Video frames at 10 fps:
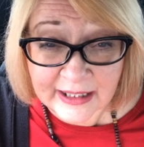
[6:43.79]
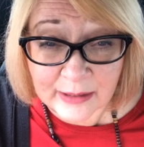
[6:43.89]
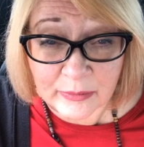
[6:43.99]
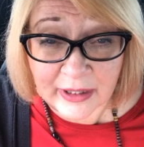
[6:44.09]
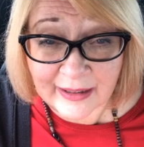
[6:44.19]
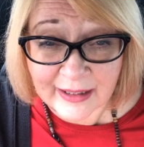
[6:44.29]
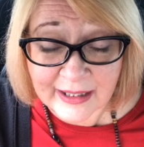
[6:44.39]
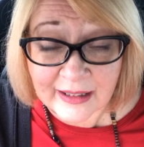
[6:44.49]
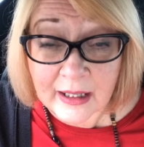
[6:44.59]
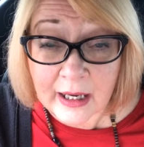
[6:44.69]
some things.
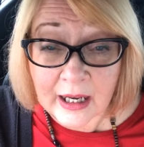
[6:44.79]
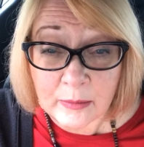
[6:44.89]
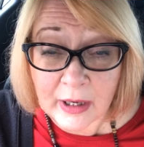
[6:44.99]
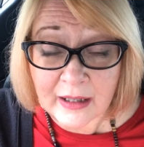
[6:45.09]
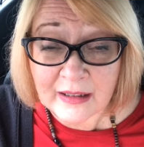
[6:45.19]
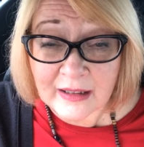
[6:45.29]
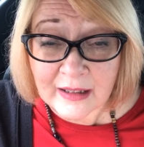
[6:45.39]
Amen?